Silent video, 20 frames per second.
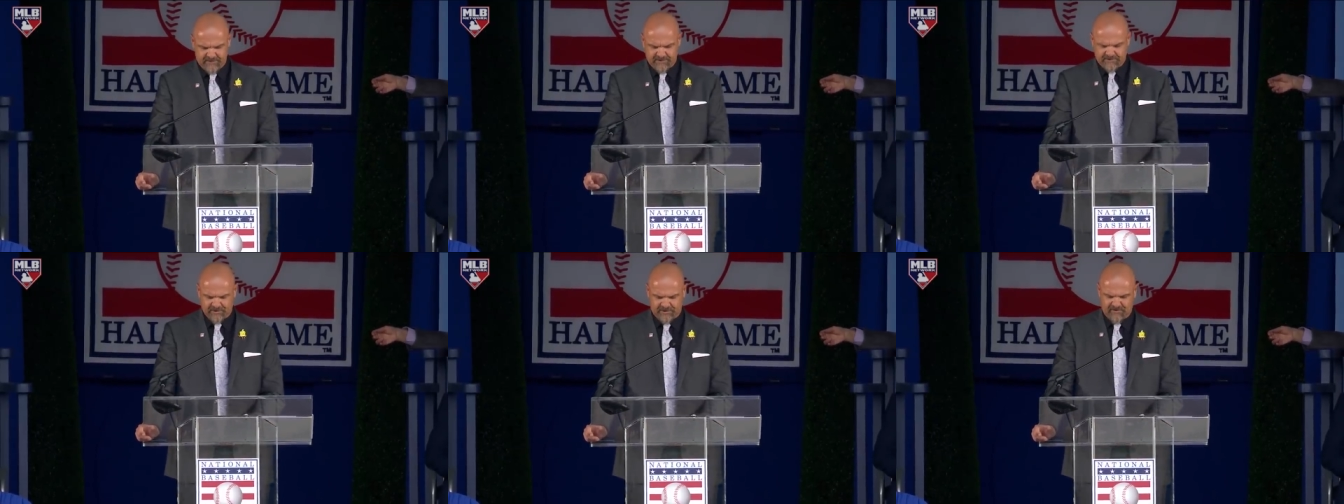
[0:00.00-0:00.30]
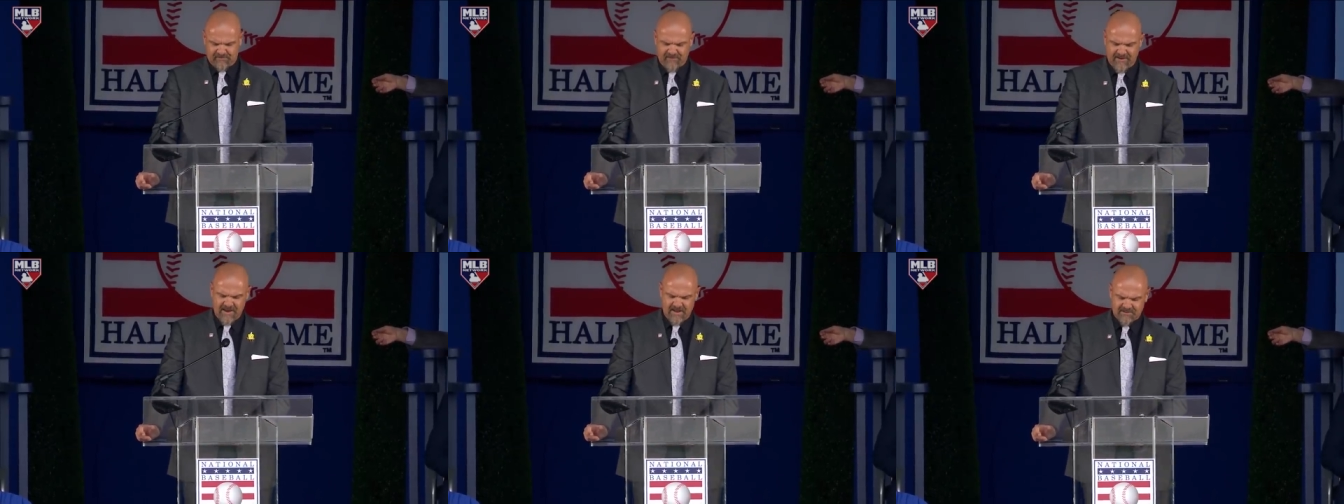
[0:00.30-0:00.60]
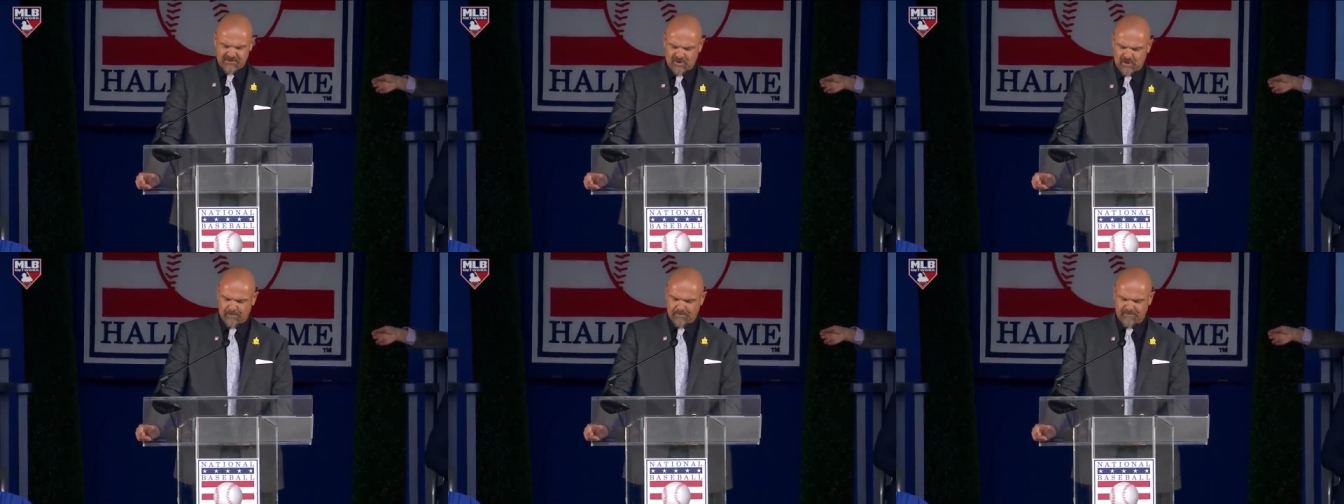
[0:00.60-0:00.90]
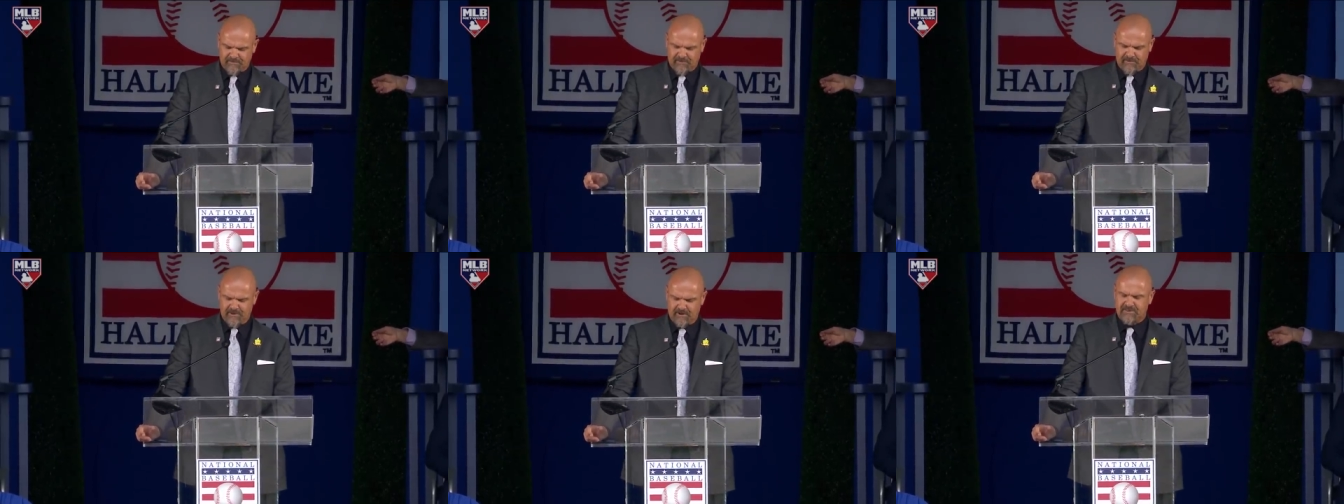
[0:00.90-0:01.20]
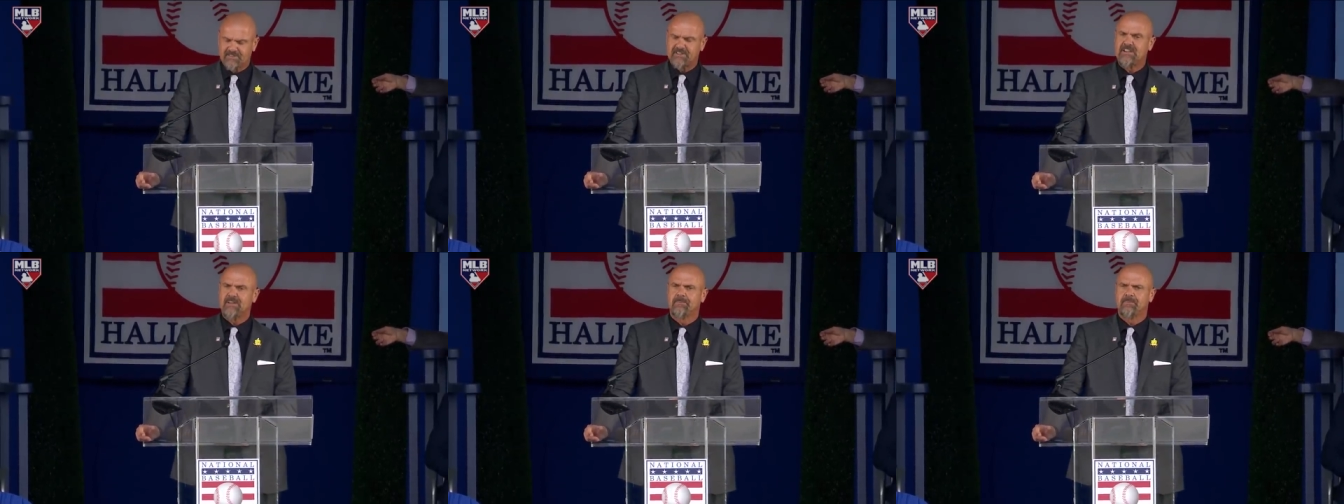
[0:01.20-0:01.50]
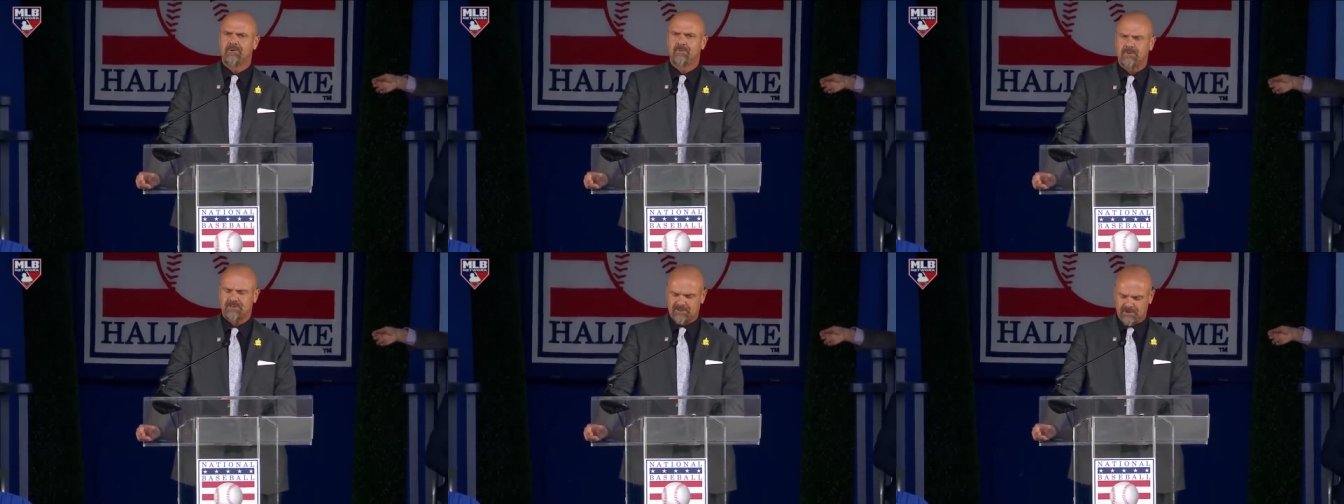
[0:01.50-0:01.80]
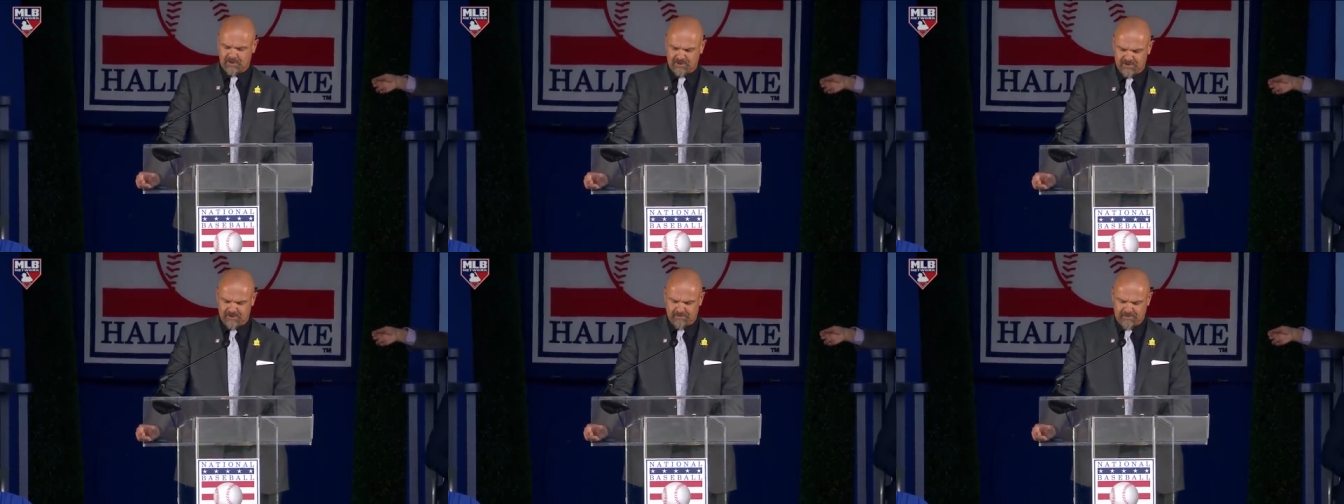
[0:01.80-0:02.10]
To the fans hoping for their team to
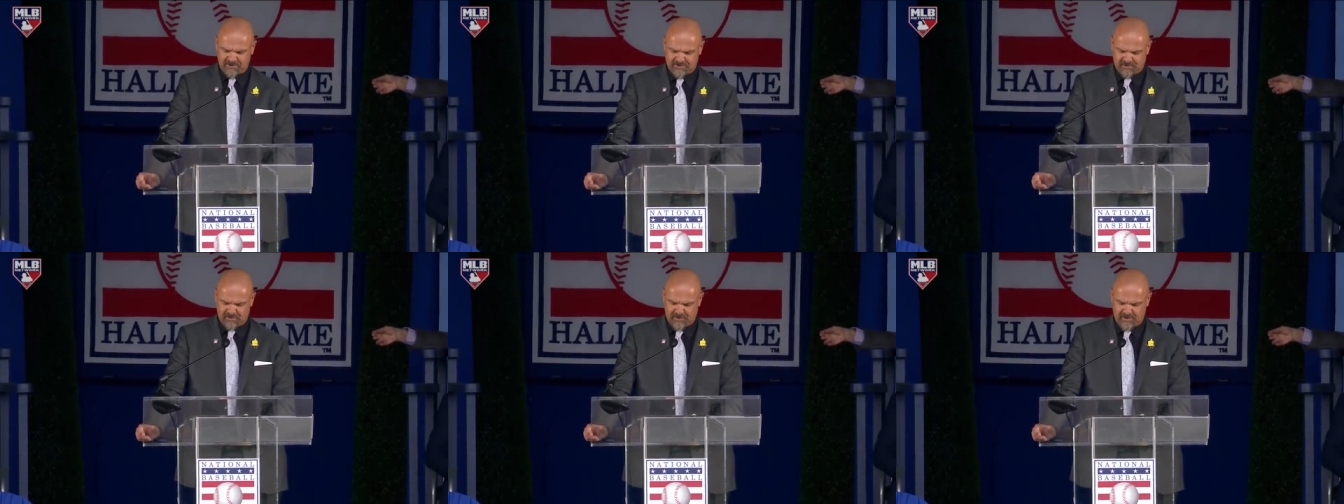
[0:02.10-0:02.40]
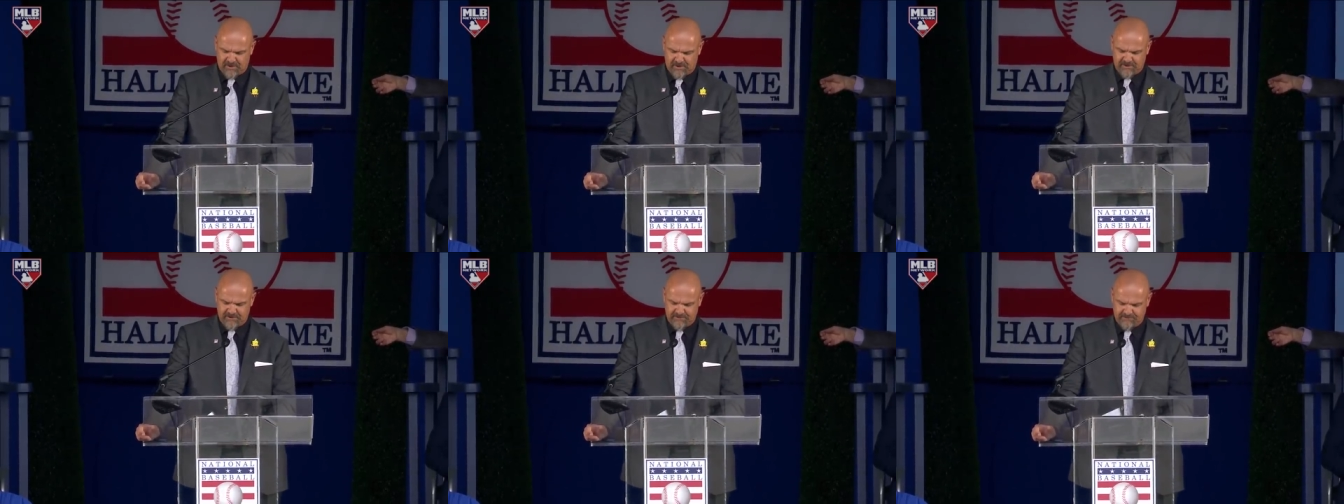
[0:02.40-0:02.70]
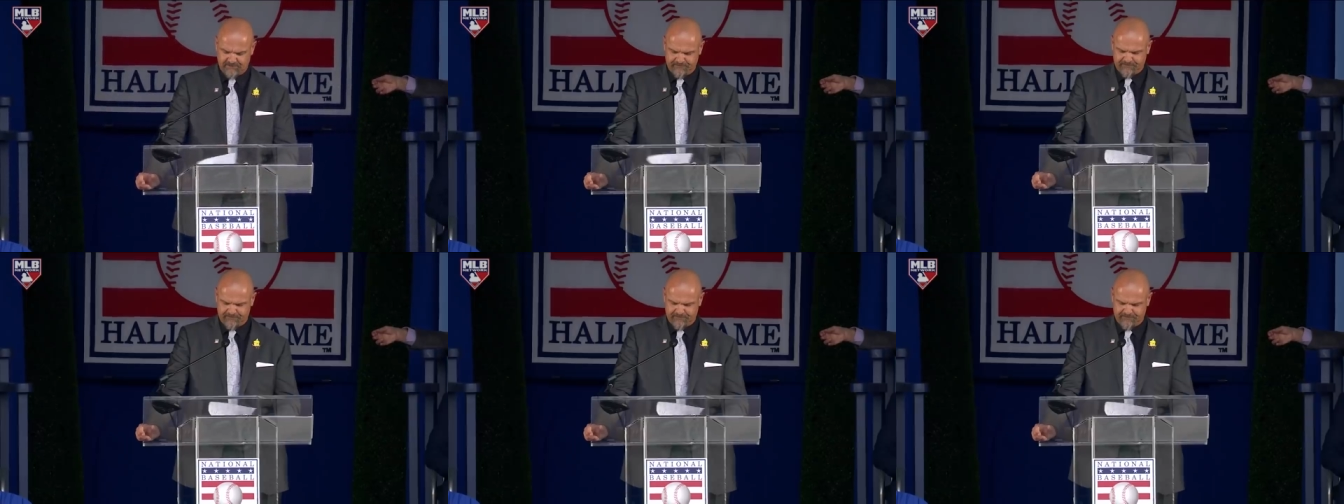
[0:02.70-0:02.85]
return to Montreal,